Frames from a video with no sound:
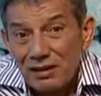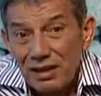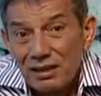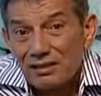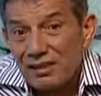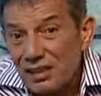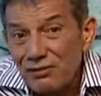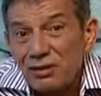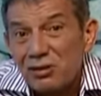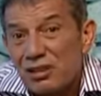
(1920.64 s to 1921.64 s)
is
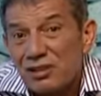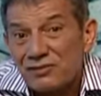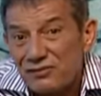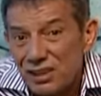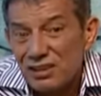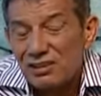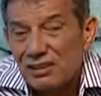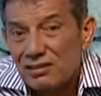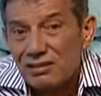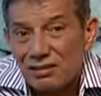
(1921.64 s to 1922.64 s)
giving you conviction
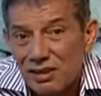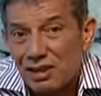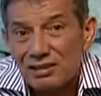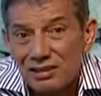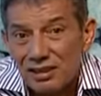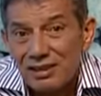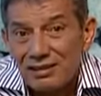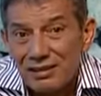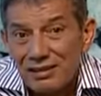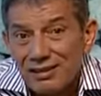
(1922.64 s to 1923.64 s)
in your heart
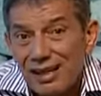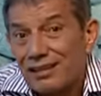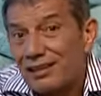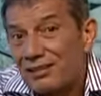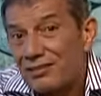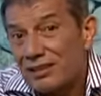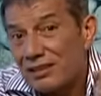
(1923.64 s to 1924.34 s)
that if,